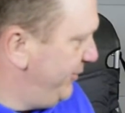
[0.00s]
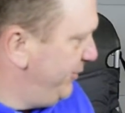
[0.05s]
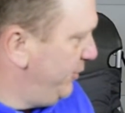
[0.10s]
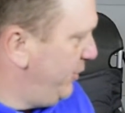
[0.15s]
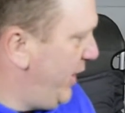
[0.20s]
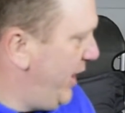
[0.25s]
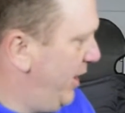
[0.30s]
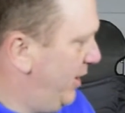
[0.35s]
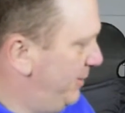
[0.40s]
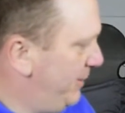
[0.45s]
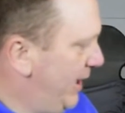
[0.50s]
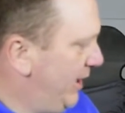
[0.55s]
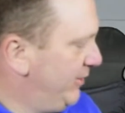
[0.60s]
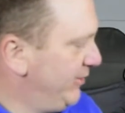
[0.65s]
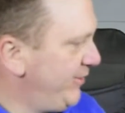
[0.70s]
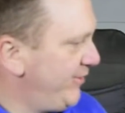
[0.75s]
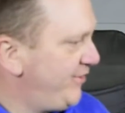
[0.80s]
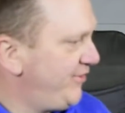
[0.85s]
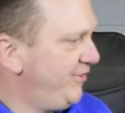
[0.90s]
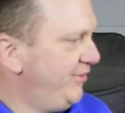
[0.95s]
rail
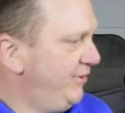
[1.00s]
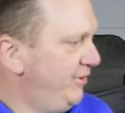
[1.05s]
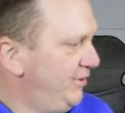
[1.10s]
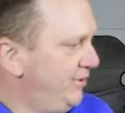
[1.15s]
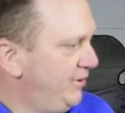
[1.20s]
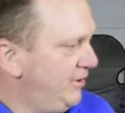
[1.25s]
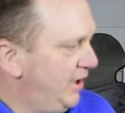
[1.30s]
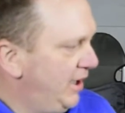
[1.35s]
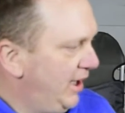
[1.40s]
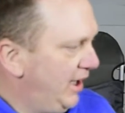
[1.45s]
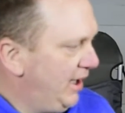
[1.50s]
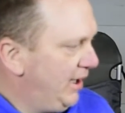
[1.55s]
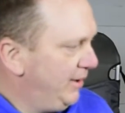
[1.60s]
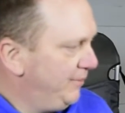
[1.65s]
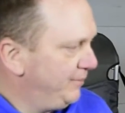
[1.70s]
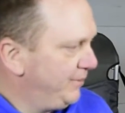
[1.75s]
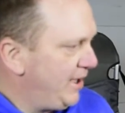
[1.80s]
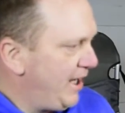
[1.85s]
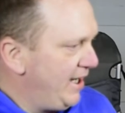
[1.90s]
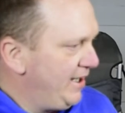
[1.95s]
mounts,
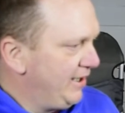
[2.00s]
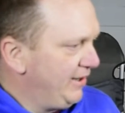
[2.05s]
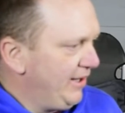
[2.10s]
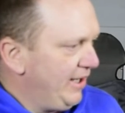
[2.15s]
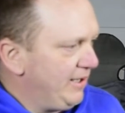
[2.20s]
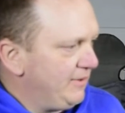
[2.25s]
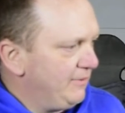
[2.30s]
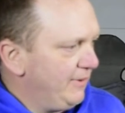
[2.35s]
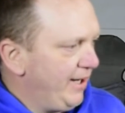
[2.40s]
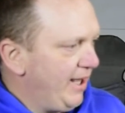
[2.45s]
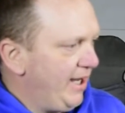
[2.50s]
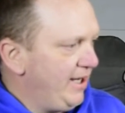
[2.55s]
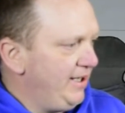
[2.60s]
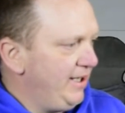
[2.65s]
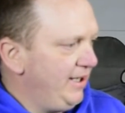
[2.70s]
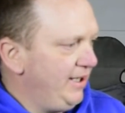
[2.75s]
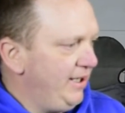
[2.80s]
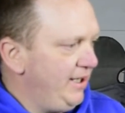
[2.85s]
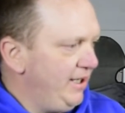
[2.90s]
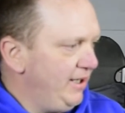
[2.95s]
kind of like what I
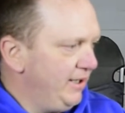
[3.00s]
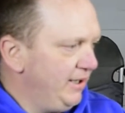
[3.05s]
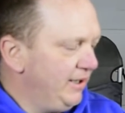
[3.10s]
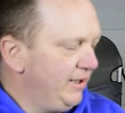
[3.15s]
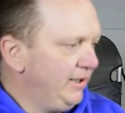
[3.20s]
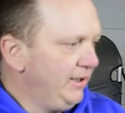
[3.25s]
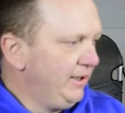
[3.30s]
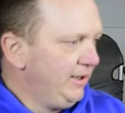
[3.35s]
did here,